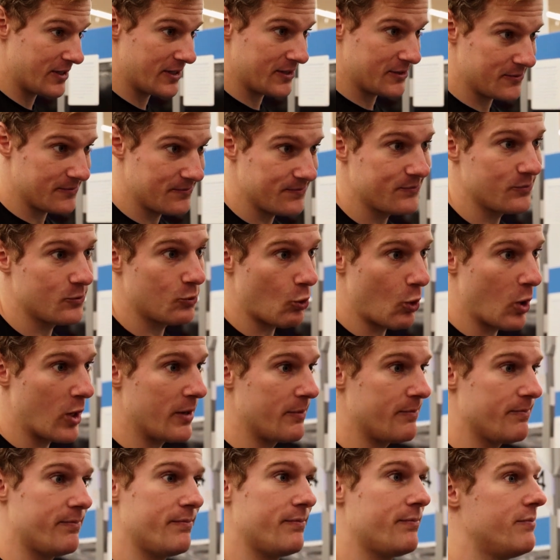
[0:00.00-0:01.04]
out what
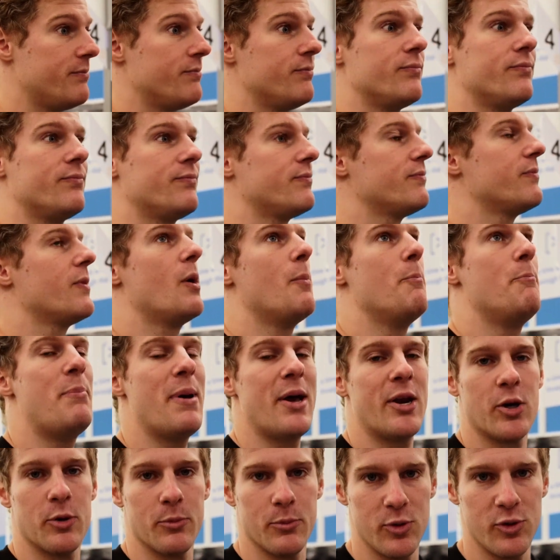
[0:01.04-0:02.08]

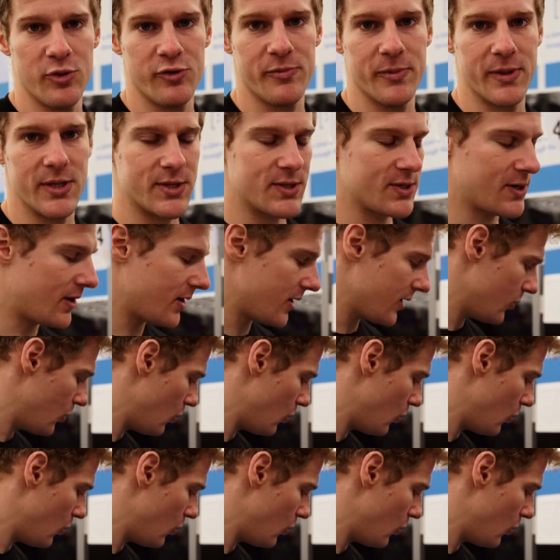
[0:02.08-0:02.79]
better movements are,